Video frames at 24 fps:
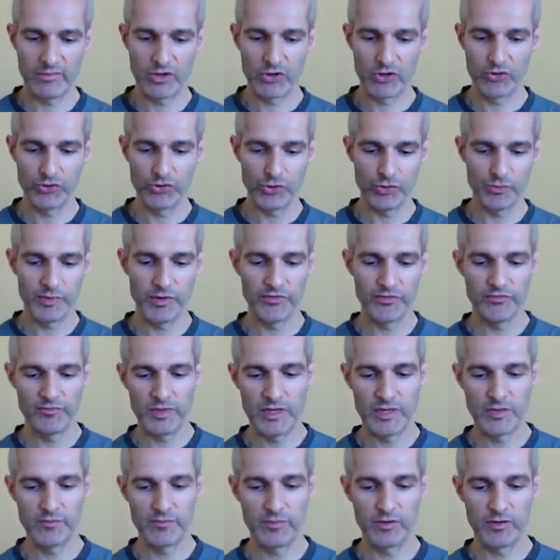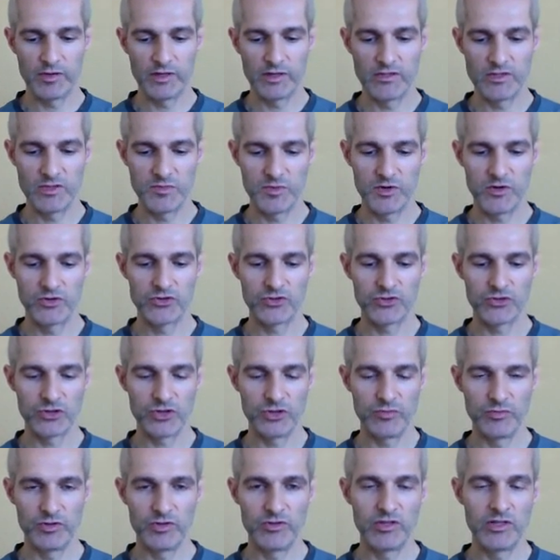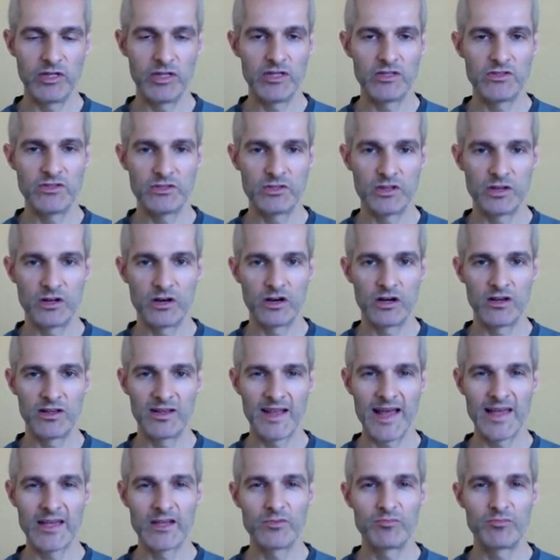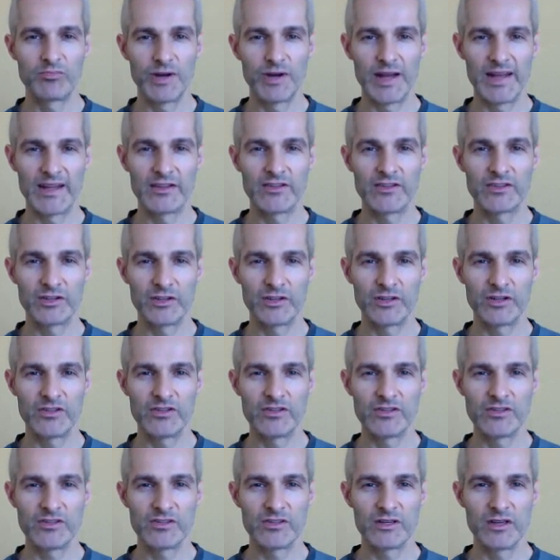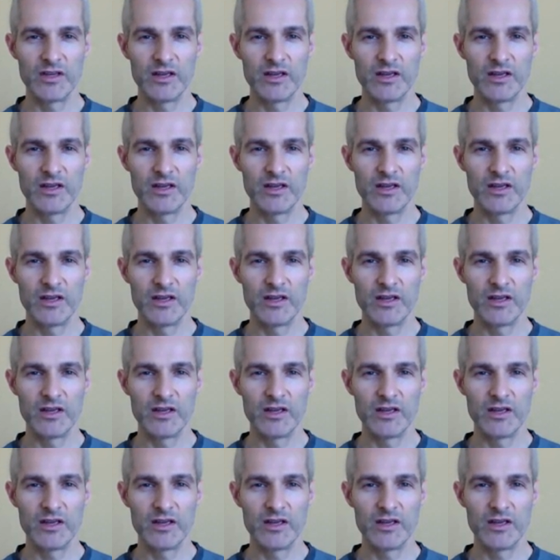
group of people in spiritual communities that are like predators,